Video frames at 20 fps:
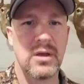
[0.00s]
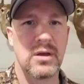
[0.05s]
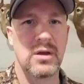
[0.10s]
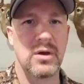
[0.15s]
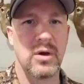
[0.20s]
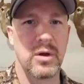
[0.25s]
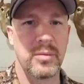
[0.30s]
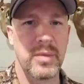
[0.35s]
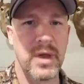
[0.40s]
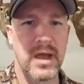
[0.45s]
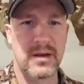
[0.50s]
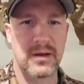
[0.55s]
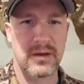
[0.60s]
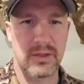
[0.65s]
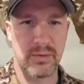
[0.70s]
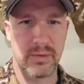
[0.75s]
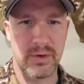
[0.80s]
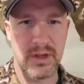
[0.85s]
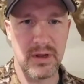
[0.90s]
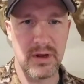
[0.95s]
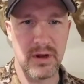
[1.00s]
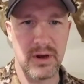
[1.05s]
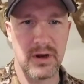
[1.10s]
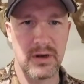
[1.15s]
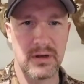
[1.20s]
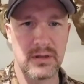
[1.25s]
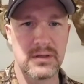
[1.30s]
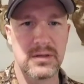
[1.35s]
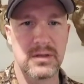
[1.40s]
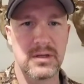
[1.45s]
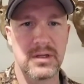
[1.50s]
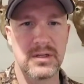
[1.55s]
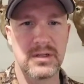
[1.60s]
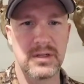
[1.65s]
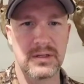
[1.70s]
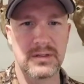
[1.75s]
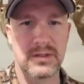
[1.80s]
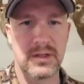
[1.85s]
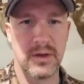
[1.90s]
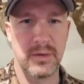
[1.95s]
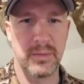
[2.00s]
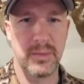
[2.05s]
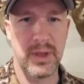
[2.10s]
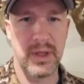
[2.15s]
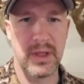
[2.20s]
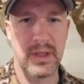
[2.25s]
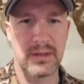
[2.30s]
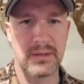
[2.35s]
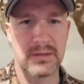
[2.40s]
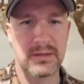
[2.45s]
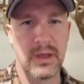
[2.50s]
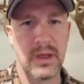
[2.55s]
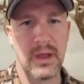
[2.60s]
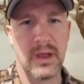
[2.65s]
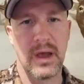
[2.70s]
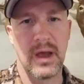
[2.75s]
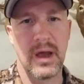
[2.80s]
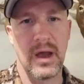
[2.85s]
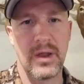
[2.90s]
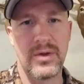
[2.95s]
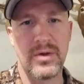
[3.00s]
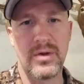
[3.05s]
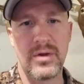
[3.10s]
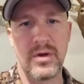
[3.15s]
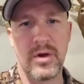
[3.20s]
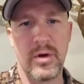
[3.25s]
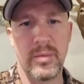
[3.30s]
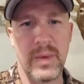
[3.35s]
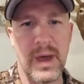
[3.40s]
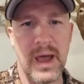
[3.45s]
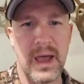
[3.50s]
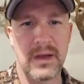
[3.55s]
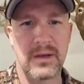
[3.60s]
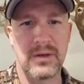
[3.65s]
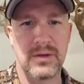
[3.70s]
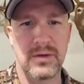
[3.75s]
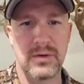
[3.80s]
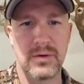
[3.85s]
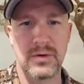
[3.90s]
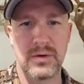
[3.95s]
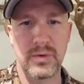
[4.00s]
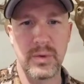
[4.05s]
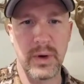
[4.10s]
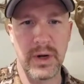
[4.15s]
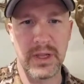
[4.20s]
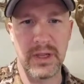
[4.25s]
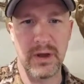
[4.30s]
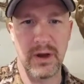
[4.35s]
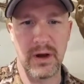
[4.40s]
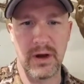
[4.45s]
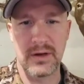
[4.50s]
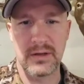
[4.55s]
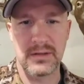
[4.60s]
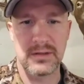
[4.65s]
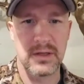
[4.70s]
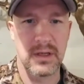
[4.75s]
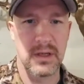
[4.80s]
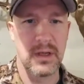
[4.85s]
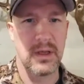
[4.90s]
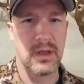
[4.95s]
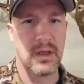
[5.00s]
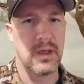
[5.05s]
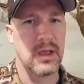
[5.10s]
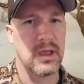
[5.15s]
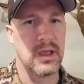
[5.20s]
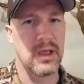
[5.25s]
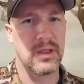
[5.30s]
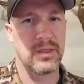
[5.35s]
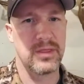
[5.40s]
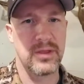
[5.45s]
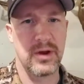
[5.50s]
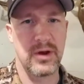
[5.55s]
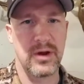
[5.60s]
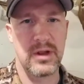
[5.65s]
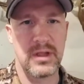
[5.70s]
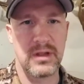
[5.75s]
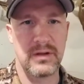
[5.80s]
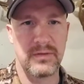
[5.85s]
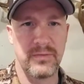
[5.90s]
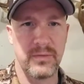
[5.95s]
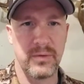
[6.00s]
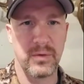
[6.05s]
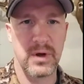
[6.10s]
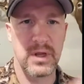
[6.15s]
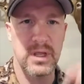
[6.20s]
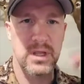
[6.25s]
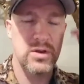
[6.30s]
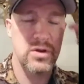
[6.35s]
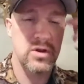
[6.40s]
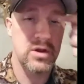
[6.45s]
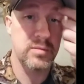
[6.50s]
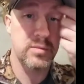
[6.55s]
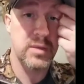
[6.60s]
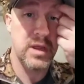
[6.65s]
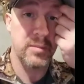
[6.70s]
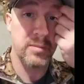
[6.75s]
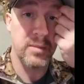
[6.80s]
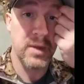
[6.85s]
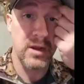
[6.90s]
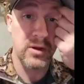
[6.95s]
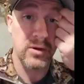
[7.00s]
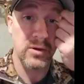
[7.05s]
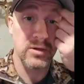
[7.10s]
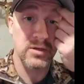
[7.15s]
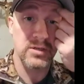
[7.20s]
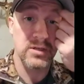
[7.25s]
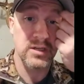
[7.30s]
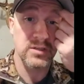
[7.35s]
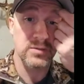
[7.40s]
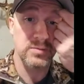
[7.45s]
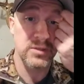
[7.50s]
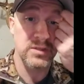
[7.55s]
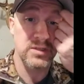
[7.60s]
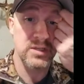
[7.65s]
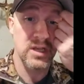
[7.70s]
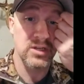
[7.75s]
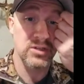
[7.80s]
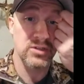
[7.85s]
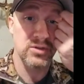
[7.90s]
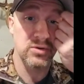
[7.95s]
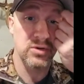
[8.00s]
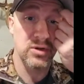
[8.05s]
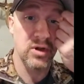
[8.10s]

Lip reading: going back to 3 yards, adjusting your pins, you can go back to 20 yards and 30 and 40, and you can make micro adjustments as you